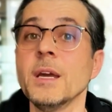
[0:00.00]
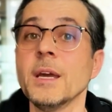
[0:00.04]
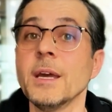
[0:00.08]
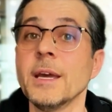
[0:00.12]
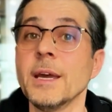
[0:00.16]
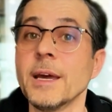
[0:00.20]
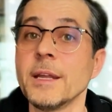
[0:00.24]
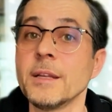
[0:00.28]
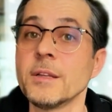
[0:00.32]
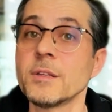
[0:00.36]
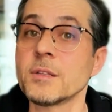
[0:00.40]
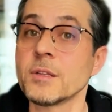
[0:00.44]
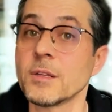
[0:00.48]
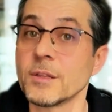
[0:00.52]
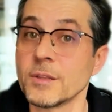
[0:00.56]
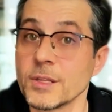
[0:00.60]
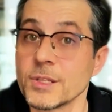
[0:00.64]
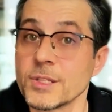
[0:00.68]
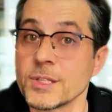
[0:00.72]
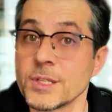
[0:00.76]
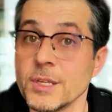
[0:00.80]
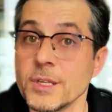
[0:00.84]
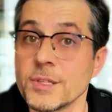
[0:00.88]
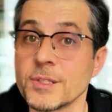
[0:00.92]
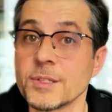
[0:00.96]
and the
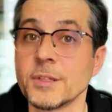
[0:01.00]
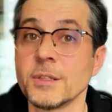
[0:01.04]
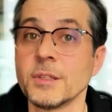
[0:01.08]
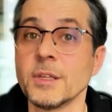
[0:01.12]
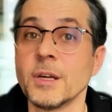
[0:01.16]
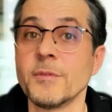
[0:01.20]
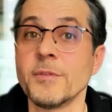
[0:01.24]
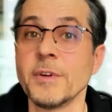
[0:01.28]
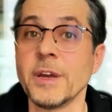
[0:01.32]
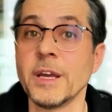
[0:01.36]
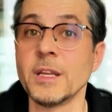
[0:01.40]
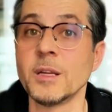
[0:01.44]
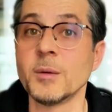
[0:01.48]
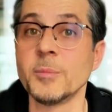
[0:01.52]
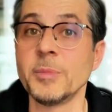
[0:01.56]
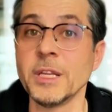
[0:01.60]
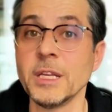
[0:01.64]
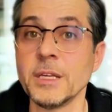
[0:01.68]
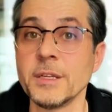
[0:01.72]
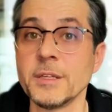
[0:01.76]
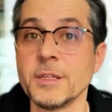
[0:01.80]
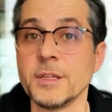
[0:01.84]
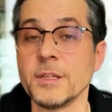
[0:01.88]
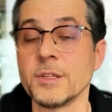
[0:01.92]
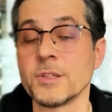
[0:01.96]
seasonal
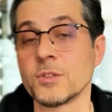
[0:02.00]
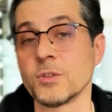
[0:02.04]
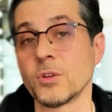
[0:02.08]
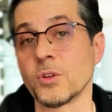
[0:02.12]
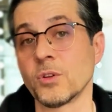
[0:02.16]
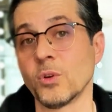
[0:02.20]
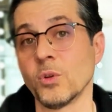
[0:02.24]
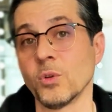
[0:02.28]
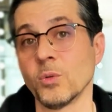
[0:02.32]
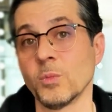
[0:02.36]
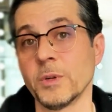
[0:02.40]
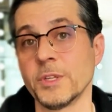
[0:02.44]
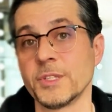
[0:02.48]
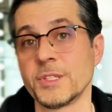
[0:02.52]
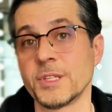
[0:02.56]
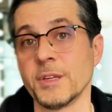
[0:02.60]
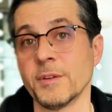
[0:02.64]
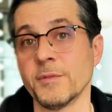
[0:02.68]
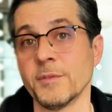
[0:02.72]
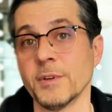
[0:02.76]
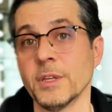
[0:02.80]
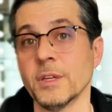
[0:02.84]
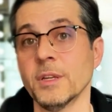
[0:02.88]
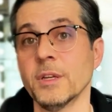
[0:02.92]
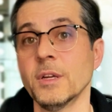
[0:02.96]
availability is not always
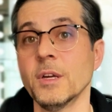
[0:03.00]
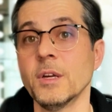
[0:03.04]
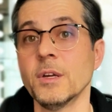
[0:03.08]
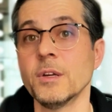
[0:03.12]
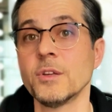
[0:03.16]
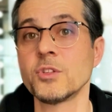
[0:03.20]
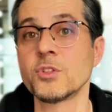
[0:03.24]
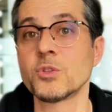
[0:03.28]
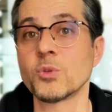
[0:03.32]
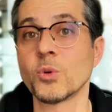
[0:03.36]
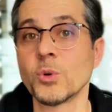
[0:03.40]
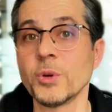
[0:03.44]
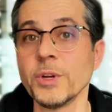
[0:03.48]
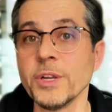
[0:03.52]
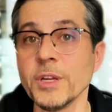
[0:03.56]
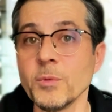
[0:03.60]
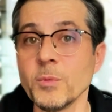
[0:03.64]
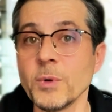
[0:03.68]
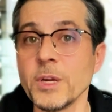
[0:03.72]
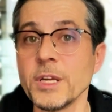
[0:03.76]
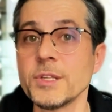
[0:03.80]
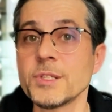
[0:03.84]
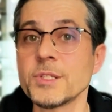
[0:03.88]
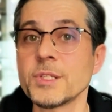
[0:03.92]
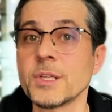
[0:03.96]
given. Storing
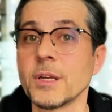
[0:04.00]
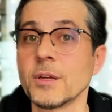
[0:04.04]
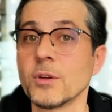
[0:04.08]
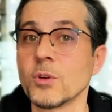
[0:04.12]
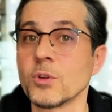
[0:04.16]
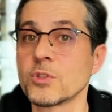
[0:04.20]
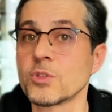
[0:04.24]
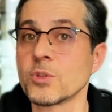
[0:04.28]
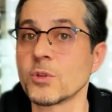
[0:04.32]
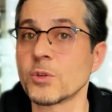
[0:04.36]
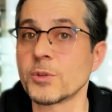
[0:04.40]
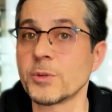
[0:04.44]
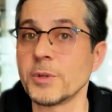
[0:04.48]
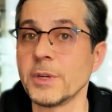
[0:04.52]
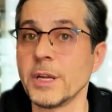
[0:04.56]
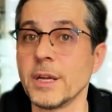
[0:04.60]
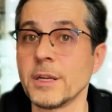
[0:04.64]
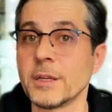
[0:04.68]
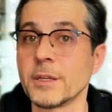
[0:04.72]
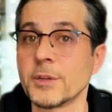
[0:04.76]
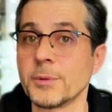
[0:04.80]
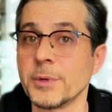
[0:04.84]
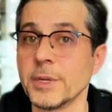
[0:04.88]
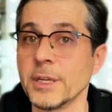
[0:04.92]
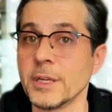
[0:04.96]
waste can also
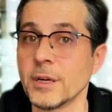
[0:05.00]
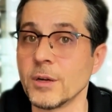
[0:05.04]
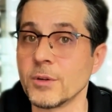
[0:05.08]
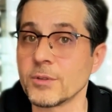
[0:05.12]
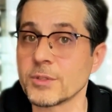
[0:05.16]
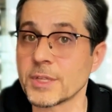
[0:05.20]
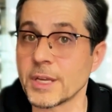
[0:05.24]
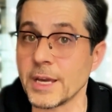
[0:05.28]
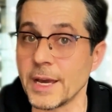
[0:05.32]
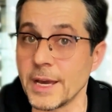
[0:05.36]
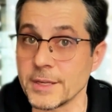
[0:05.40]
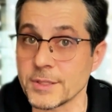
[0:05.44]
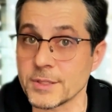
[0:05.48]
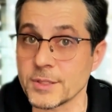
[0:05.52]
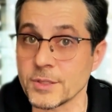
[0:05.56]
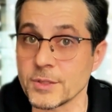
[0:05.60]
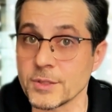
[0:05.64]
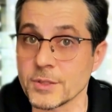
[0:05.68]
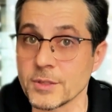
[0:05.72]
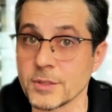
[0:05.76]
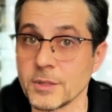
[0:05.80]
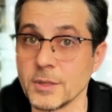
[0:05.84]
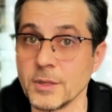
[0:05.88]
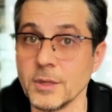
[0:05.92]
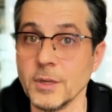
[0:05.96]
create greenhouse
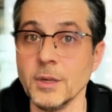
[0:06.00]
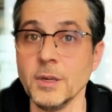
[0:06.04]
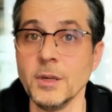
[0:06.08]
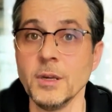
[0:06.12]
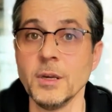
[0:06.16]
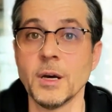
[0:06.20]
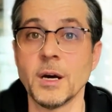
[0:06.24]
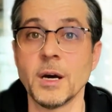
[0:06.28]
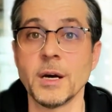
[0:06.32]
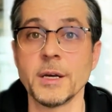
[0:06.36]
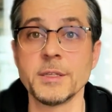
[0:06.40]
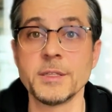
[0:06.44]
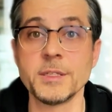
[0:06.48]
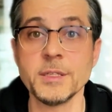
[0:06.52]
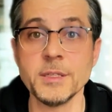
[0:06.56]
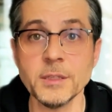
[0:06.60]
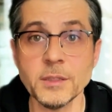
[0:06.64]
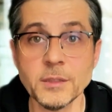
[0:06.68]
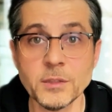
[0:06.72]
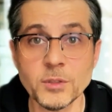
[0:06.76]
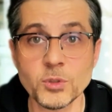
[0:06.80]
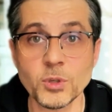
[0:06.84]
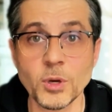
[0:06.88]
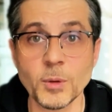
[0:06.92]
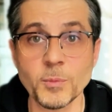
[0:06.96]
gases.
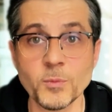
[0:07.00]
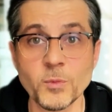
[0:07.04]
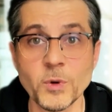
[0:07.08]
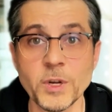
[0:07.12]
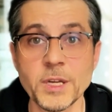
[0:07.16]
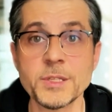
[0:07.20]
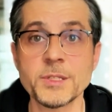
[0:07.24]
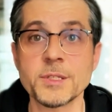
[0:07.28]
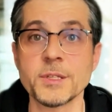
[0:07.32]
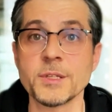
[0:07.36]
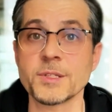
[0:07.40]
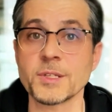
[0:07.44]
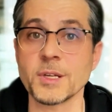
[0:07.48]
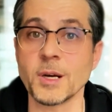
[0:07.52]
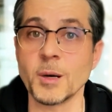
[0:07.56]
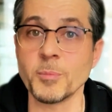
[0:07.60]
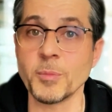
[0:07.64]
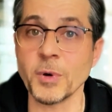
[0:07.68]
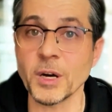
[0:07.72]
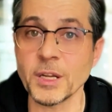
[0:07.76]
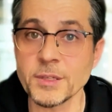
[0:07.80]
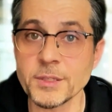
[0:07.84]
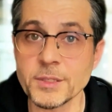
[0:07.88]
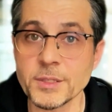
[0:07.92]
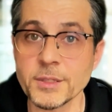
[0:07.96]
Ideal crop waste is
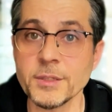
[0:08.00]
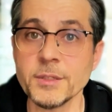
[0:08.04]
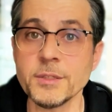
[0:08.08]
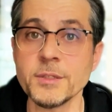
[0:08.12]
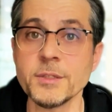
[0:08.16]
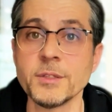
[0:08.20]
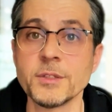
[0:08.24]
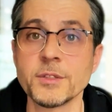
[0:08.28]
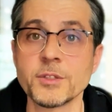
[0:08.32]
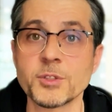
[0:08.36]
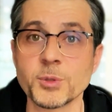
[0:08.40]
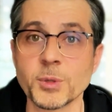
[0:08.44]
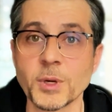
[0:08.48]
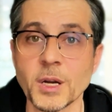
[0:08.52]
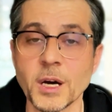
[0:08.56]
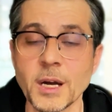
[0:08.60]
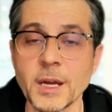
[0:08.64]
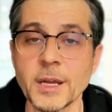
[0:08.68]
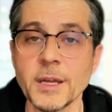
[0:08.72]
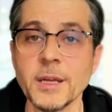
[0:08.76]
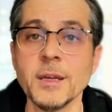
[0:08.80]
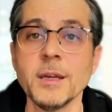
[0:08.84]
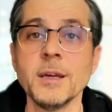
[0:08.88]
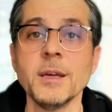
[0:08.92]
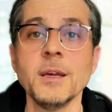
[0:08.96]
abundant,
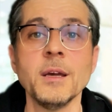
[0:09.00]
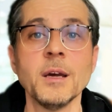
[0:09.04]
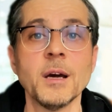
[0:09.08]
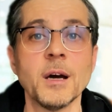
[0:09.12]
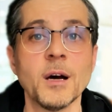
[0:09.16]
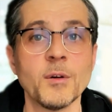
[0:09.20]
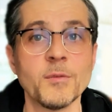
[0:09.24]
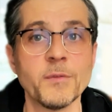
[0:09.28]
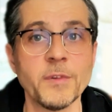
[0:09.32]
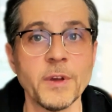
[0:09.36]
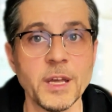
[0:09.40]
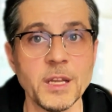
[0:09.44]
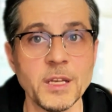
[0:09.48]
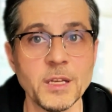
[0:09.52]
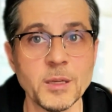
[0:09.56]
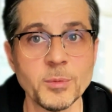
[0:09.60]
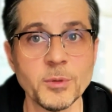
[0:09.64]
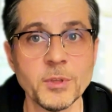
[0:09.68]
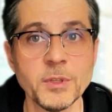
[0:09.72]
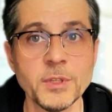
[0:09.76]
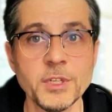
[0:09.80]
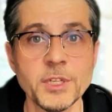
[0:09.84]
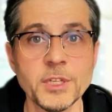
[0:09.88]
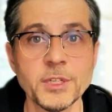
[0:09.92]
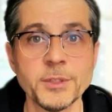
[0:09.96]
dry,
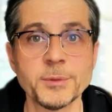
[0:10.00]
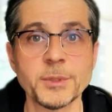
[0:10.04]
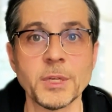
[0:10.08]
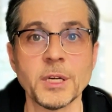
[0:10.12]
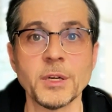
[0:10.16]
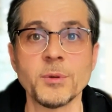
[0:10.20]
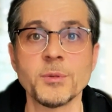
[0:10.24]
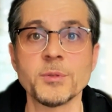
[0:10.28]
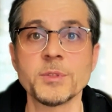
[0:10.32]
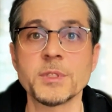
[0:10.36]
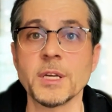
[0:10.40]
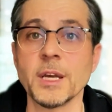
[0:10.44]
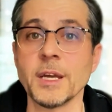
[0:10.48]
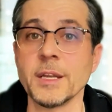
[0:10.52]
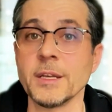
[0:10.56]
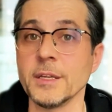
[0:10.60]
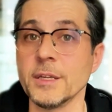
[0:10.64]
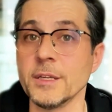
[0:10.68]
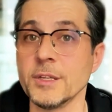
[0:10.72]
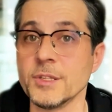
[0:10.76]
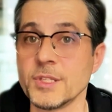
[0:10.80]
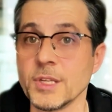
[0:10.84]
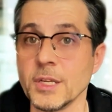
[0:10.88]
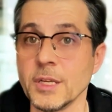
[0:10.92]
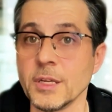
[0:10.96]
available year-round and
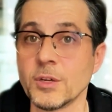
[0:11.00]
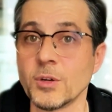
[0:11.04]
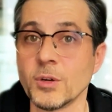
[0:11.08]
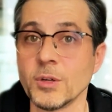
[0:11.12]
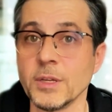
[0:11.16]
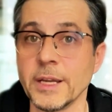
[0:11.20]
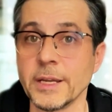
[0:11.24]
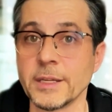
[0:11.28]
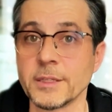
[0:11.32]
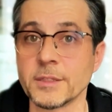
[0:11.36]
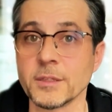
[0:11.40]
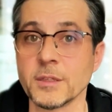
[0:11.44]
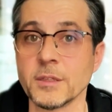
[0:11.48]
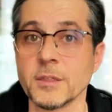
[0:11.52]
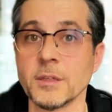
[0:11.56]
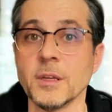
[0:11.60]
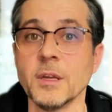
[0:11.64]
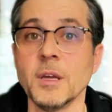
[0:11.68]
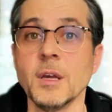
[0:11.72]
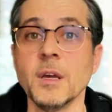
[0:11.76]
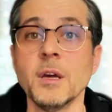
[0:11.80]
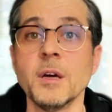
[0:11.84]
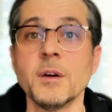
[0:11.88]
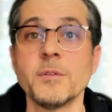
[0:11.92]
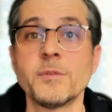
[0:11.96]
easily collected.
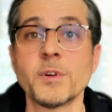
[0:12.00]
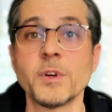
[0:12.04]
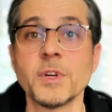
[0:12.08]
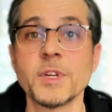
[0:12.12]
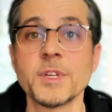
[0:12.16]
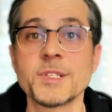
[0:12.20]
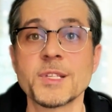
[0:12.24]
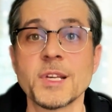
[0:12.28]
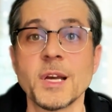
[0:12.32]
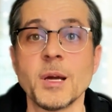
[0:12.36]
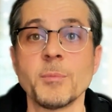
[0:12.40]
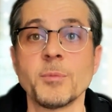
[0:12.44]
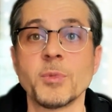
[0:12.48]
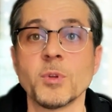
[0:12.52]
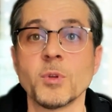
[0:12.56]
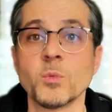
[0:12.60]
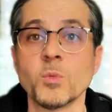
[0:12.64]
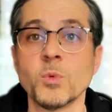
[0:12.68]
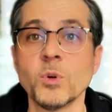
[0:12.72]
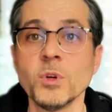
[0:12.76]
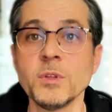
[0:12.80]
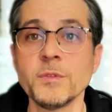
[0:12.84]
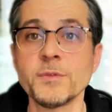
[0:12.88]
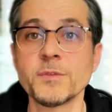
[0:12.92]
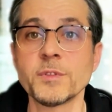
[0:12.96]
For example,
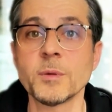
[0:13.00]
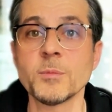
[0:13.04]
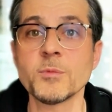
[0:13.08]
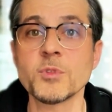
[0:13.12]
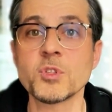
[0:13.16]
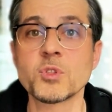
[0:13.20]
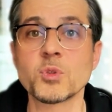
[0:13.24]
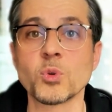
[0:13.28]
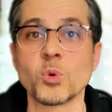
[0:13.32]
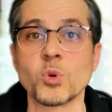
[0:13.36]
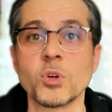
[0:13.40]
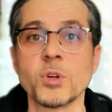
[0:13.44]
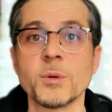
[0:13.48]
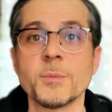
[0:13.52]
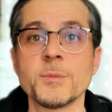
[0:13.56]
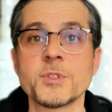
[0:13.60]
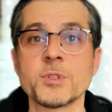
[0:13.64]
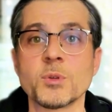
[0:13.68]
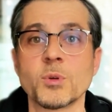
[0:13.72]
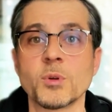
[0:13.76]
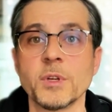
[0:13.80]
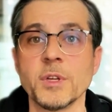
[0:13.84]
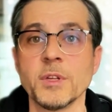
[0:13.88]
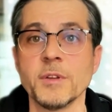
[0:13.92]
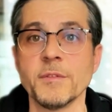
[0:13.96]
wood from storms
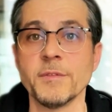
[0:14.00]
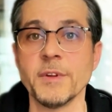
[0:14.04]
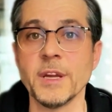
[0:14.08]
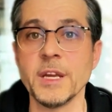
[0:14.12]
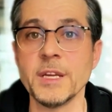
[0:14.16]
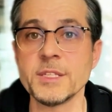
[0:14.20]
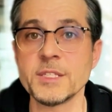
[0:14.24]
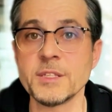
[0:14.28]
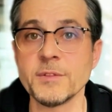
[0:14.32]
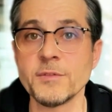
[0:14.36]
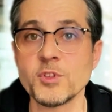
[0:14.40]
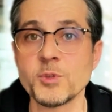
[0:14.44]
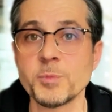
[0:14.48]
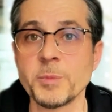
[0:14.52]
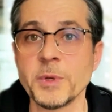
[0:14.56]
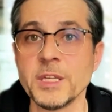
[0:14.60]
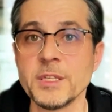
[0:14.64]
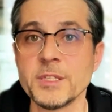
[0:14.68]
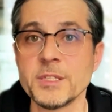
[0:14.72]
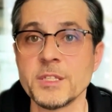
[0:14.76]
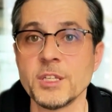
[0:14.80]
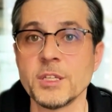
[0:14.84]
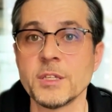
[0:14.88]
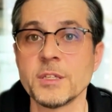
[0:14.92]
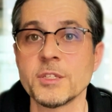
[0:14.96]
or invasive
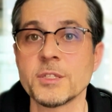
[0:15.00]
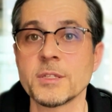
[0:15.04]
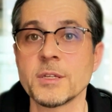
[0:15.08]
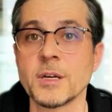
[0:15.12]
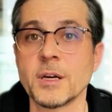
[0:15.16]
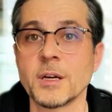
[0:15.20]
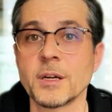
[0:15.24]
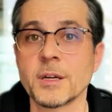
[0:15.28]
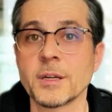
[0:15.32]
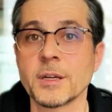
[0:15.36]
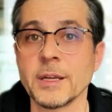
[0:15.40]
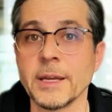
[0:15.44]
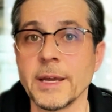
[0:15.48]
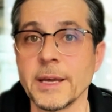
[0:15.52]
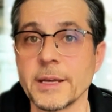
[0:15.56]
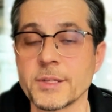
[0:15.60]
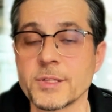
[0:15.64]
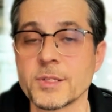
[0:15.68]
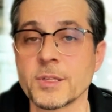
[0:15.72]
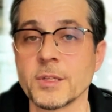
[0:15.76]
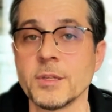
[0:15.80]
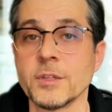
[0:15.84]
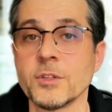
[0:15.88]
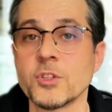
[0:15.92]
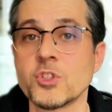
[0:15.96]
species are
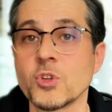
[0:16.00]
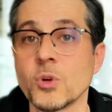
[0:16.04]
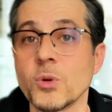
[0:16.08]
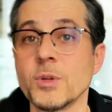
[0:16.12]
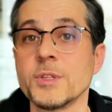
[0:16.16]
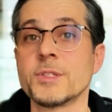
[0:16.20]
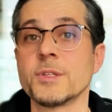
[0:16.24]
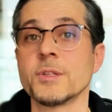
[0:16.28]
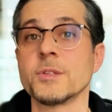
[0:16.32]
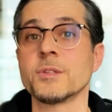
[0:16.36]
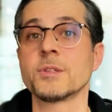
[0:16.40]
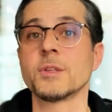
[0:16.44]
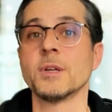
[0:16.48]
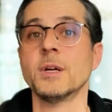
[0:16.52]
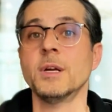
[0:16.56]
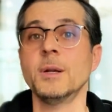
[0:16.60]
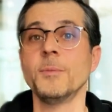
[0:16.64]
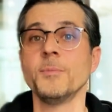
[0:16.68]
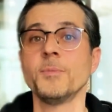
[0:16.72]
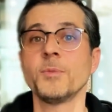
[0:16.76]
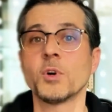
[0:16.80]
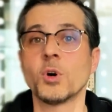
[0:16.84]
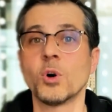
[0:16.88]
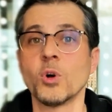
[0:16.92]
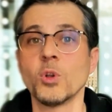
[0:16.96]
excellent choices.
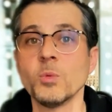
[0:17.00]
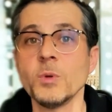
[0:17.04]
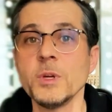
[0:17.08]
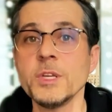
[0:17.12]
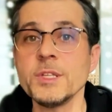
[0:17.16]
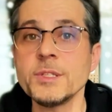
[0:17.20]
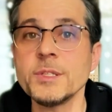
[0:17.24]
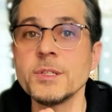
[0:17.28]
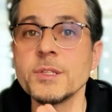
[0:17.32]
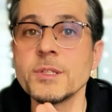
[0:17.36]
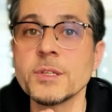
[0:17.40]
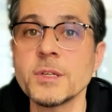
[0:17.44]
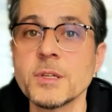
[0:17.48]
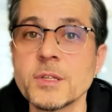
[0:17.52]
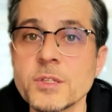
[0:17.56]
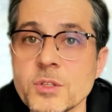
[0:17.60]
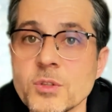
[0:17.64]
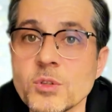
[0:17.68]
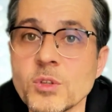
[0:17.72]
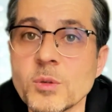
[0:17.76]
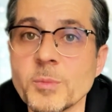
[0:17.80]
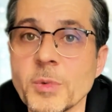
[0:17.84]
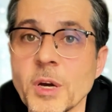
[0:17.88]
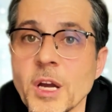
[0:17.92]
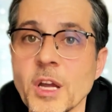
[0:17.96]
Always discuss
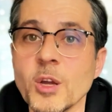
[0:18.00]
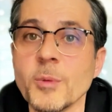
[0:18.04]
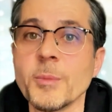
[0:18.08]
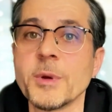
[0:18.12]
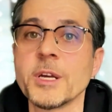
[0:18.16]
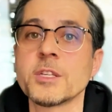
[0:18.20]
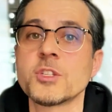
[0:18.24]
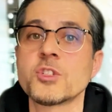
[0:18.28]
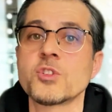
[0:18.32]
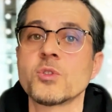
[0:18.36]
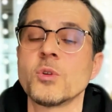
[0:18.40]
your biomass